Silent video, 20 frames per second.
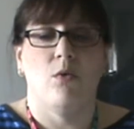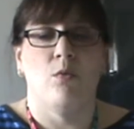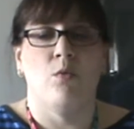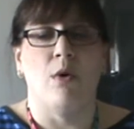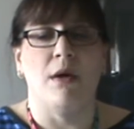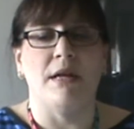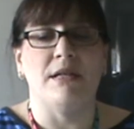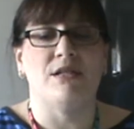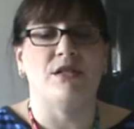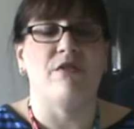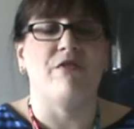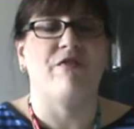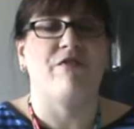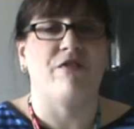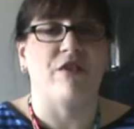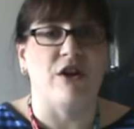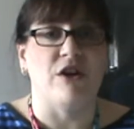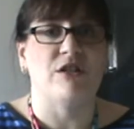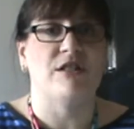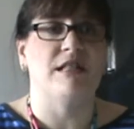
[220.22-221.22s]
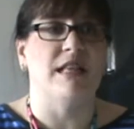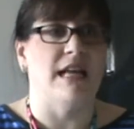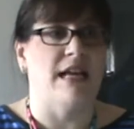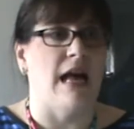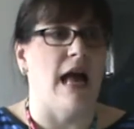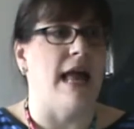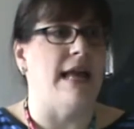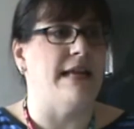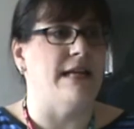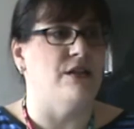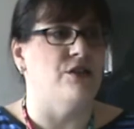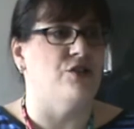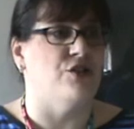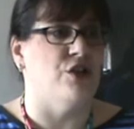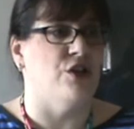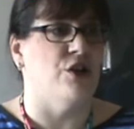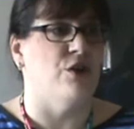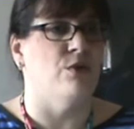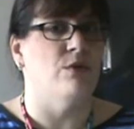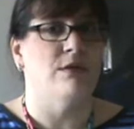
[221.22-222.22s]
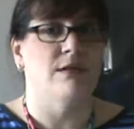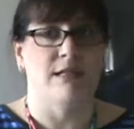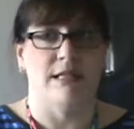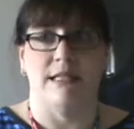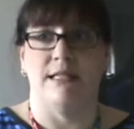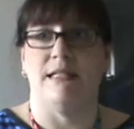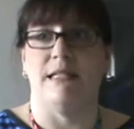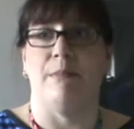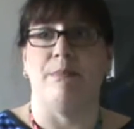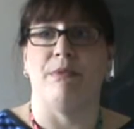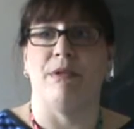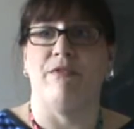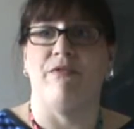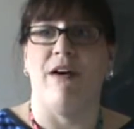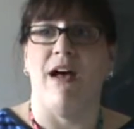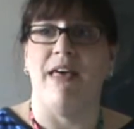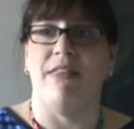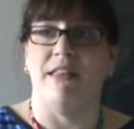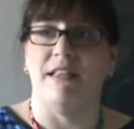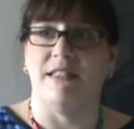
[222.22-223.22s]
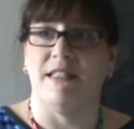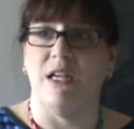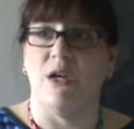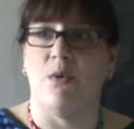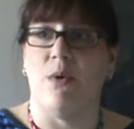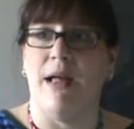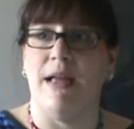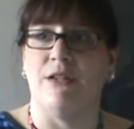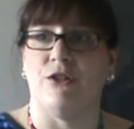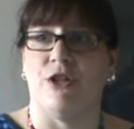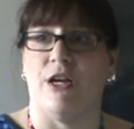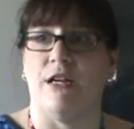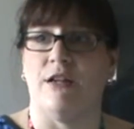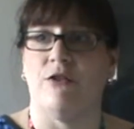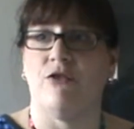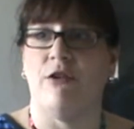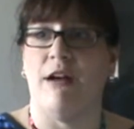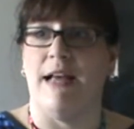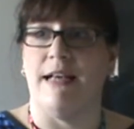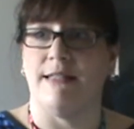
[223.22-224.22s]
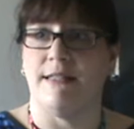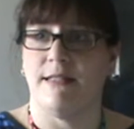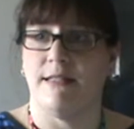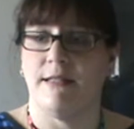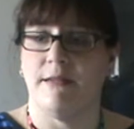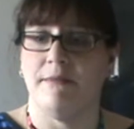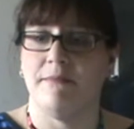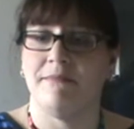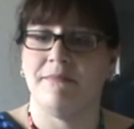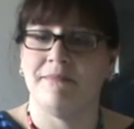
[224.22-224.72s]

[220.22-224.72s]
what is the first thing I can do to simplify this equation? Chris?